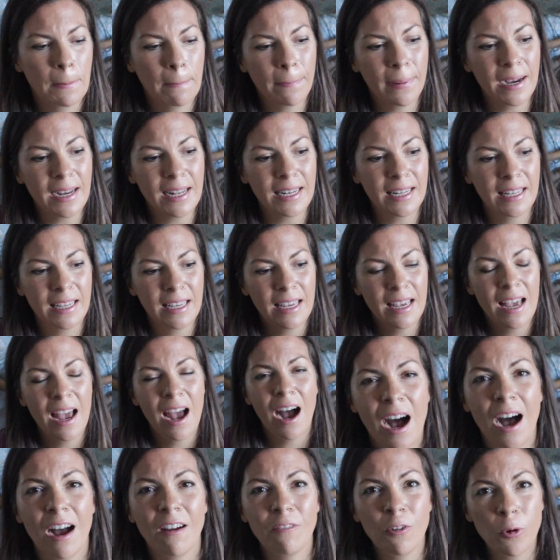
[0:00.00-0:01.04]
But
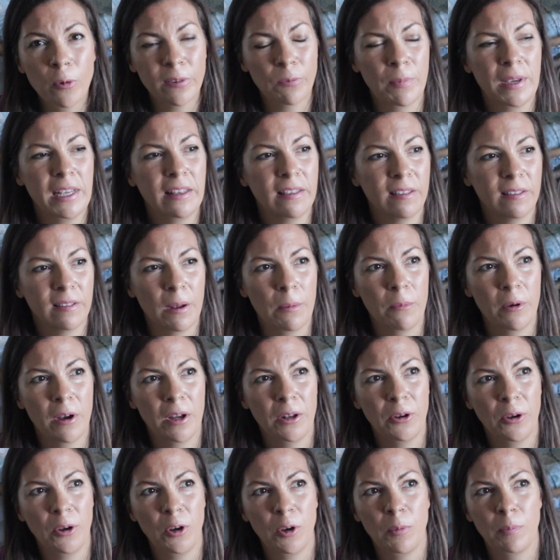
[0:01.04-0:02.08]
I've always been
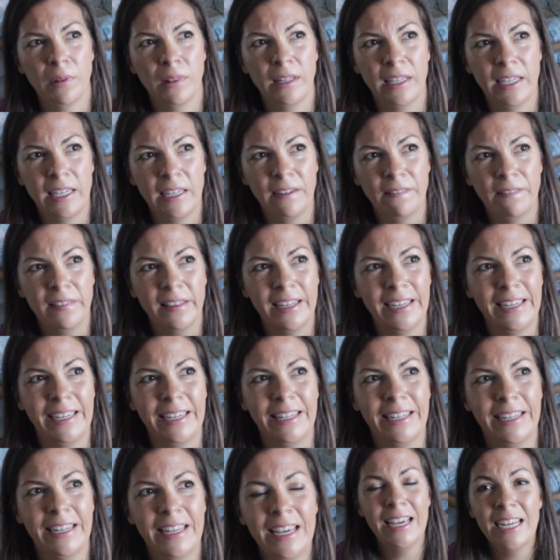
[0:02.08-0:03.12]
someone who believes
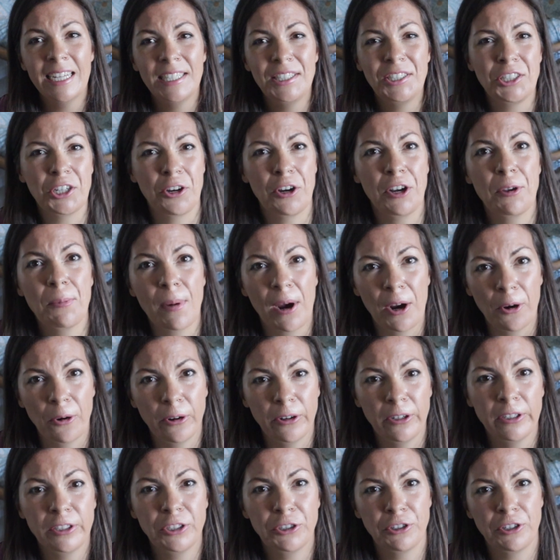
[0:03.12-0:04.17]
in sharing my
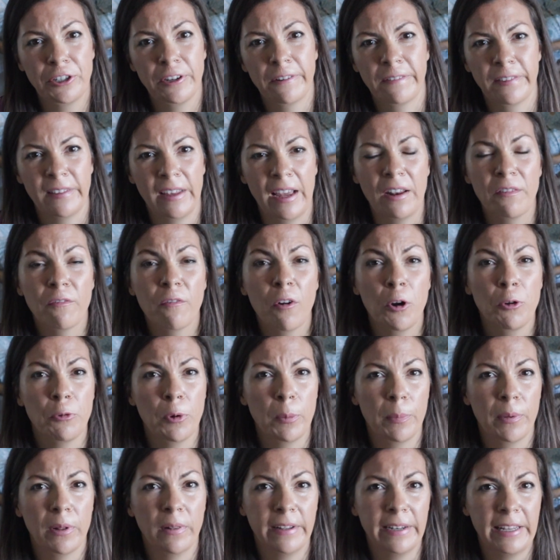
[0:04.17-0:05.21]
own truths and
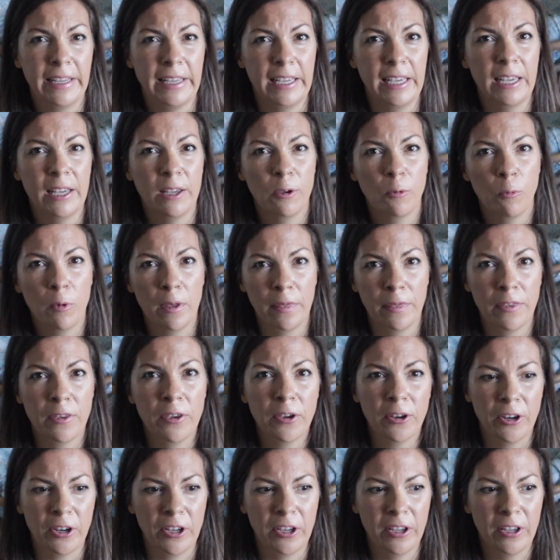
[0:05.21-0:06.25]
vulnerability with
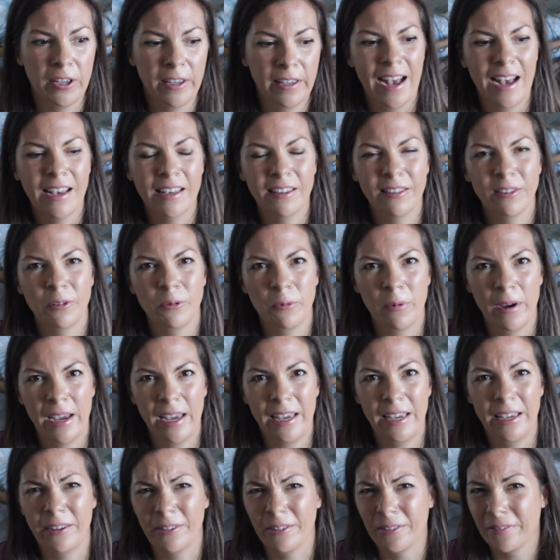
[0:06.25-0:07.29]
you as a
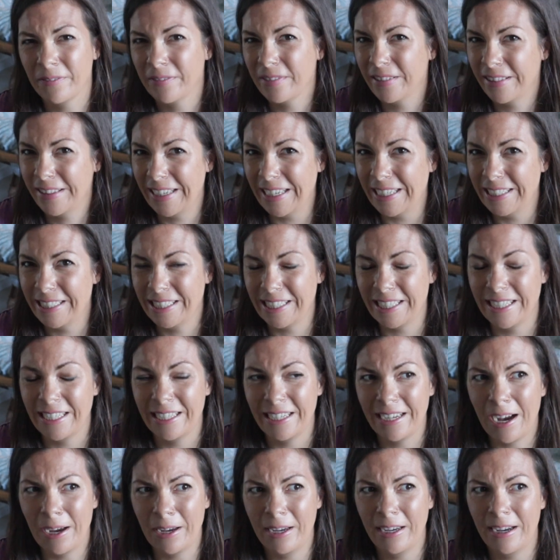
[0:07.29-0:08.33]
way of
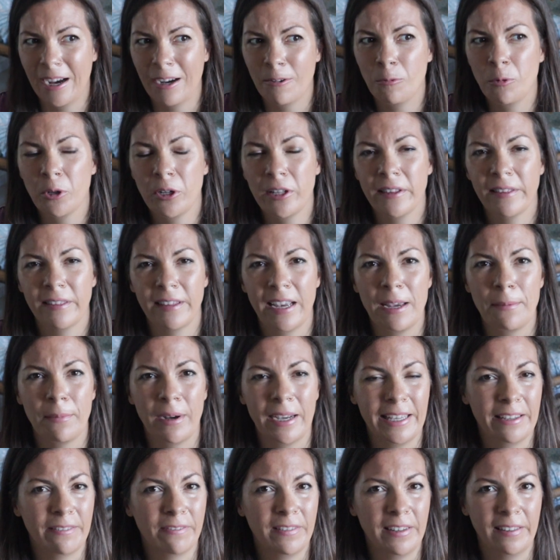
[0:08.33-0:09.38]
teaching. I wouldn't say my
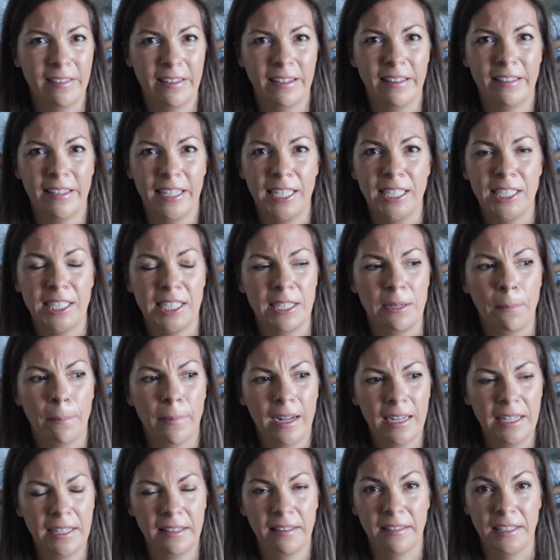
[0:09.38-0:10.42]
gift is in teaching,
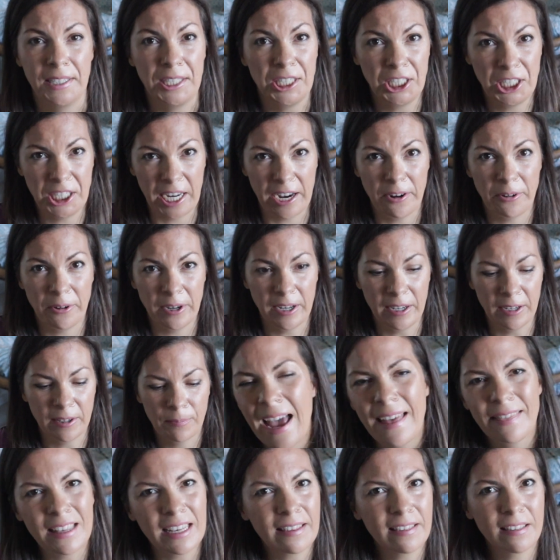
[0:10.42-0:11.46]
but it's in sharing.
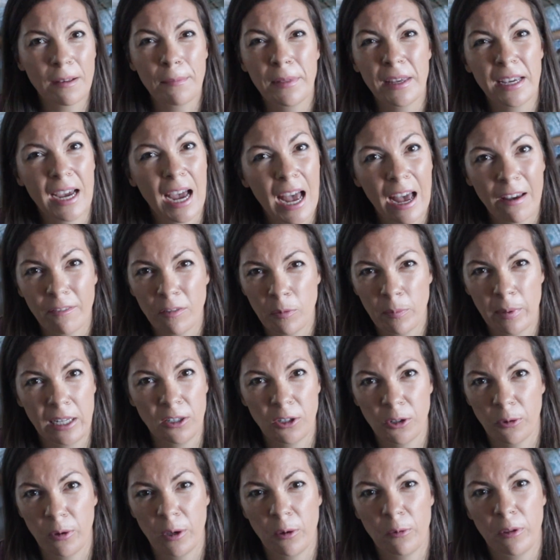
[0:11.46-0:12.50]
And that's something I haven't been
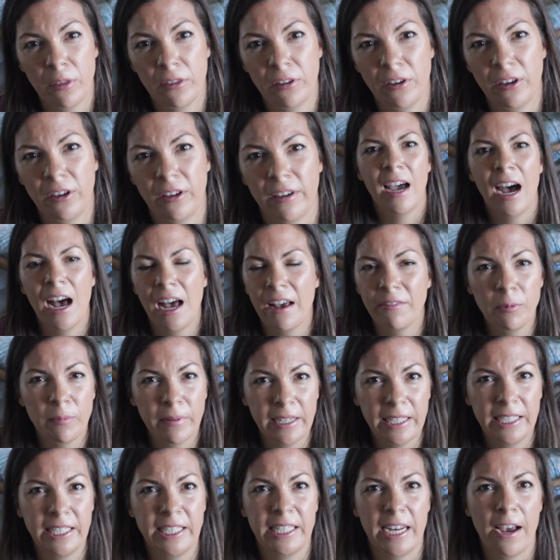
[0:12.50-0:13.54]
doing with you. I haven't
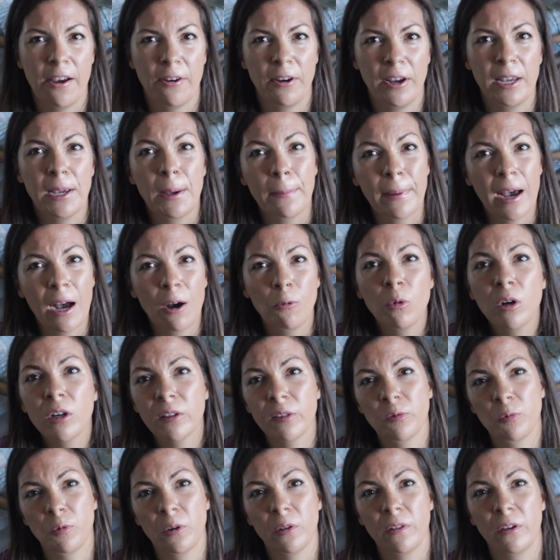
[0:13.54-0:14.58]
been sharing about
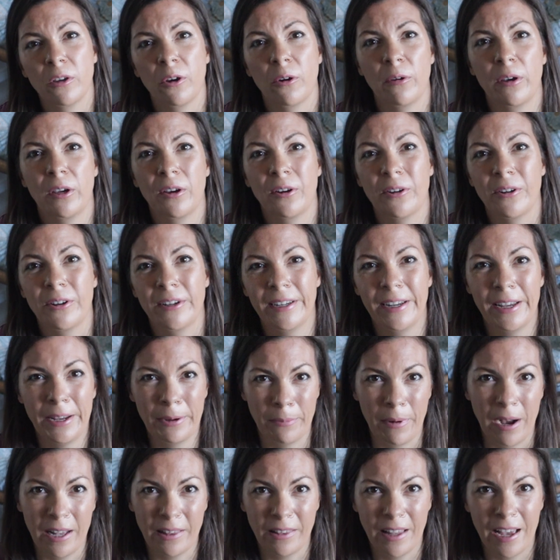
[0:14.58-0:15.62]
what's really going on in
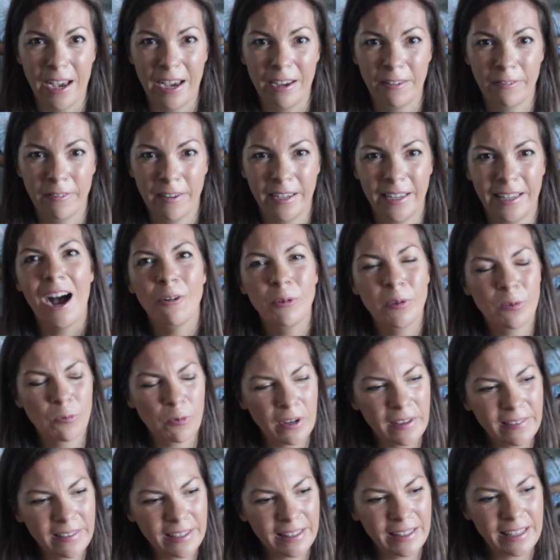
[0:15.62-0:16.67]
my life. I was
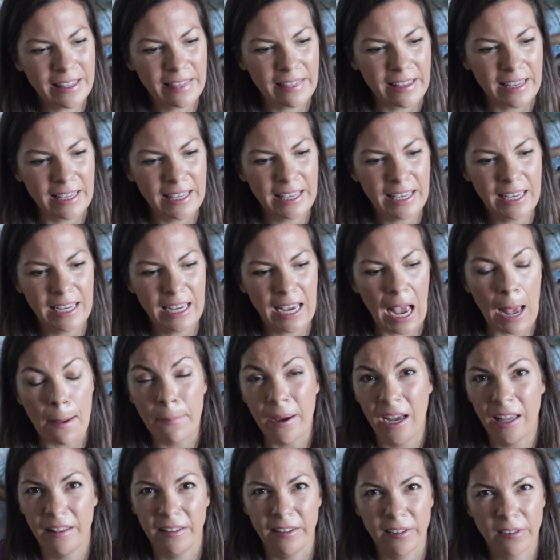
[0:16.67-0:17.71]
recently thinking
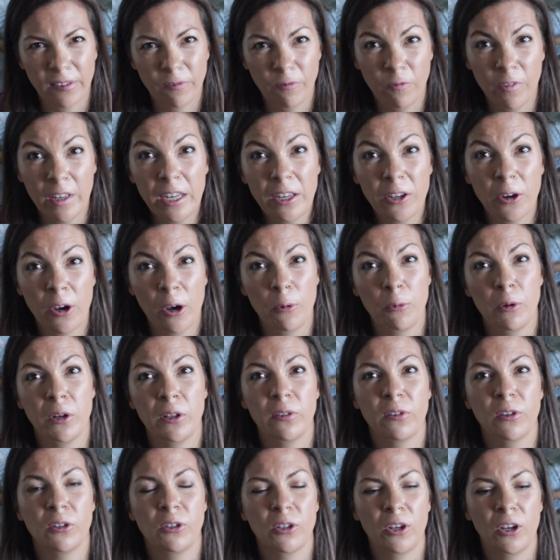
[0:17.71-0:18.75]
about this video I
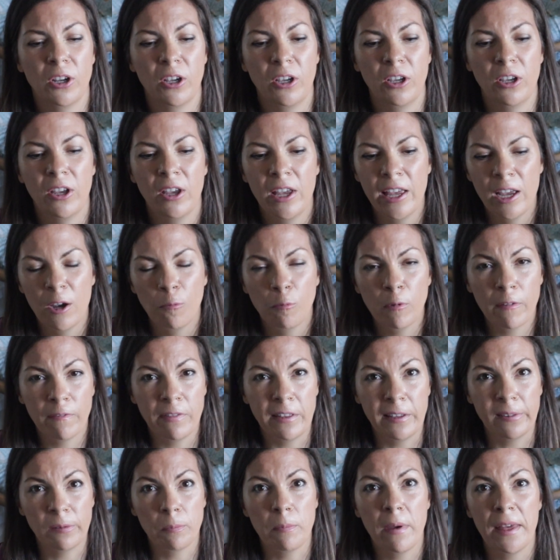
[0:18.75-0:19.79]
wanted to do with
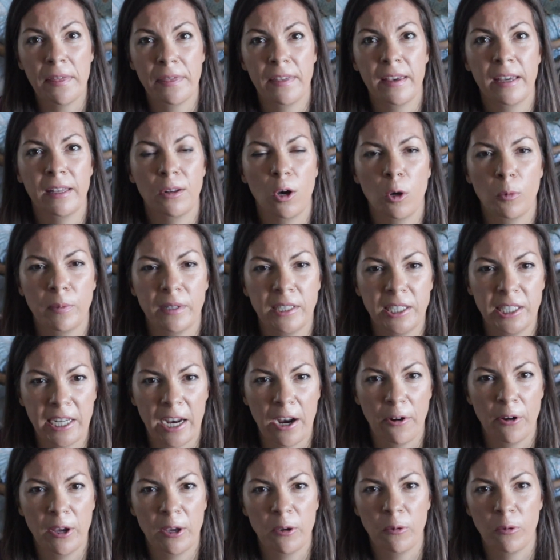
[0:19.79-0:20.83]
this method I'll be
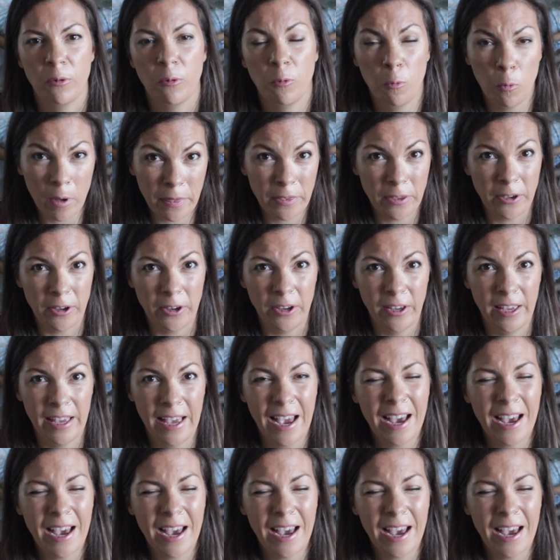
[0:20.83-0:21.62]
sharing with you.